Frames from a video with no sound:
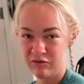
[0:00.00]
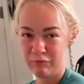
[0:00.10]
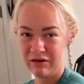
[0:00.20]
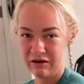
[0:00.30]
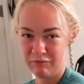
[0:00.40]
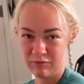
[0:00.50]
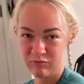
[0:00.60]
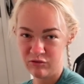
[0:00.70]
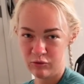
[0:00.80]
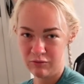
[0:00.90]
to pop them,
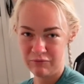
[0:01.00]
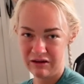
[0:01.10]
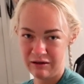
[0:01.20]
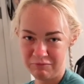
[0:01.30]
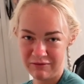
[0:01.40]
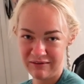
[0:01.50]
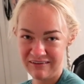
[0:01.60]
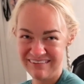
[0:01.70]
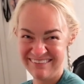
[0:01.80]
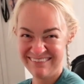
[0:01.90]
so I'm happy.